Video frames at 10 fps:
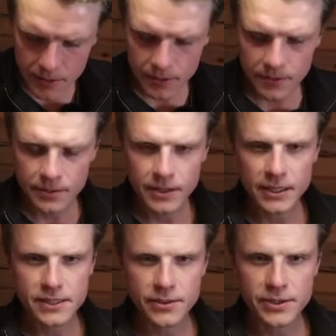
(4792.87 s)
Well, that's
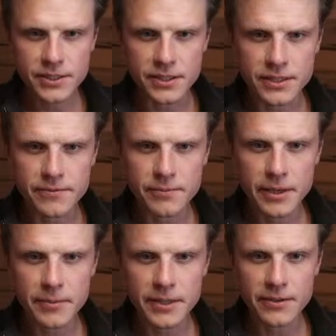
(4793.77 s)
a question, if
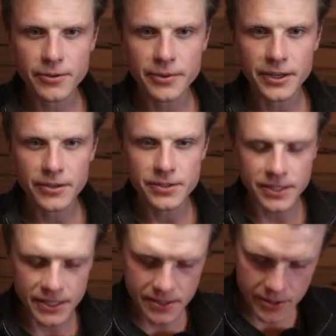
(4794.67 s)
maybe it already looks
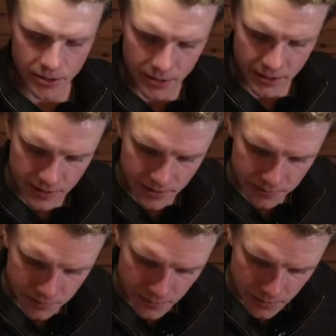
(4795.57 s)
nice. No, I think
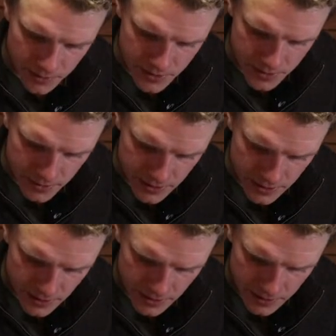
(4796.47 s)
we'll just do a little
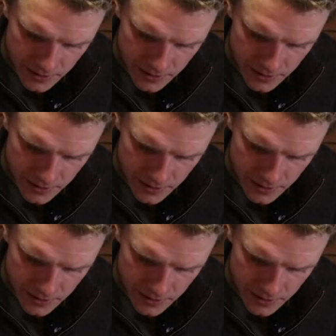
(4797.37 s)
line,